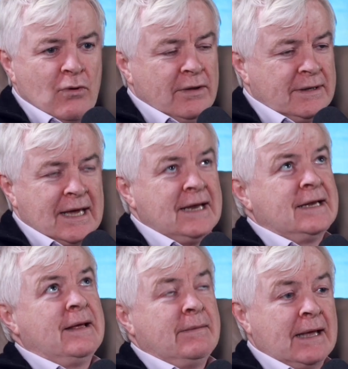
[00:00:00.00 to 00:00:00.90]
more than ten a
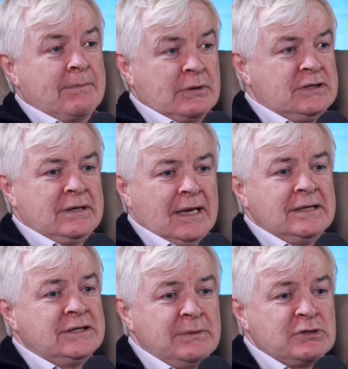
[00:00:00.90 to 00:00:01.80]
day. Like, but
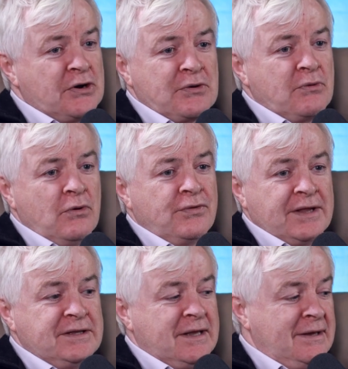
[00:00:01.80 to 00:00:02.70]
and she was under oath,
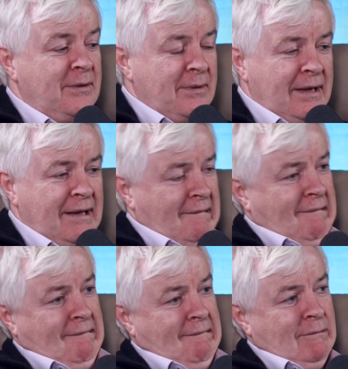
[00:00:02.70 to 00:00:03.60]
and you know,
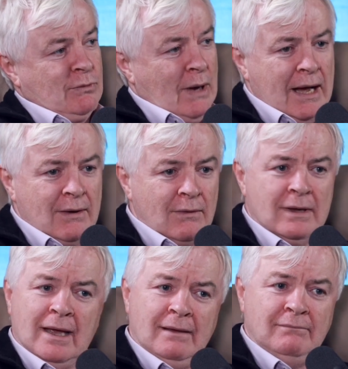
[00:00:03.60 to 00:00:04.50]
Oh, wow.
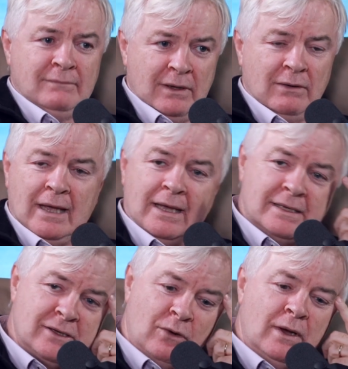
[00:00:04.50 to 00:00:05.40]
Okay. Okay.
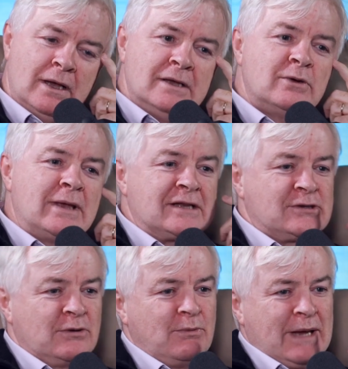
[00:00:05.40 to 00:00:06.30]
So so yeah.
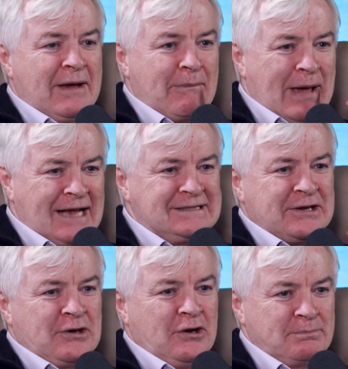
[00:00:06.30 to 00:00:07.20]
So we we
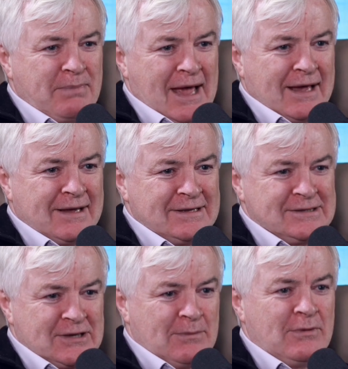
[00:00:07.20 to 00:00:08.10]
actually cut back
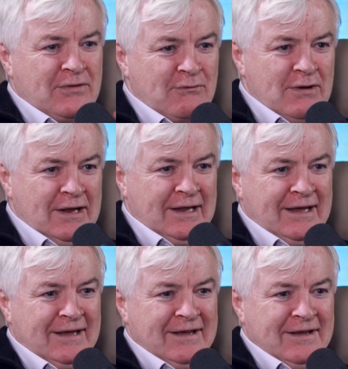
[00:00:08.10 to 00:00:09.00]
some of the
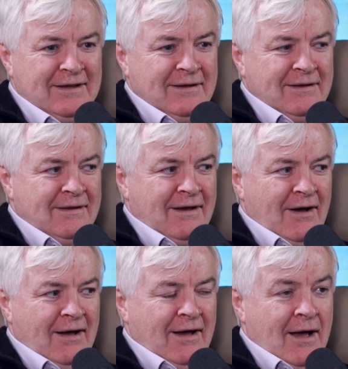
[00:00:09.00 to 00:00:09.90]
really
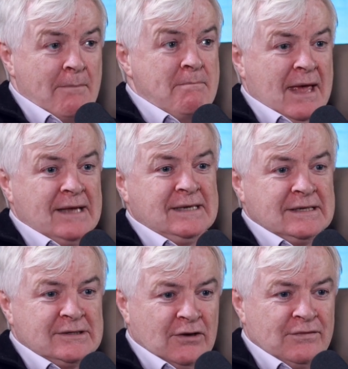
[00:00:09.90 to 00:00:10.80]
uh,
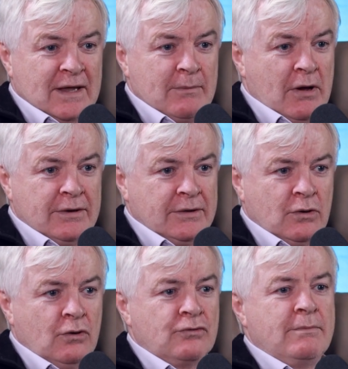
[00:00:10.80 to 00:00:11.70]
amazing stuff that came out in the
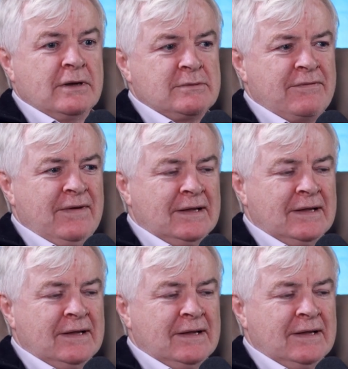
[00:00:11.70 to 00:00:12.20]
courtroom because we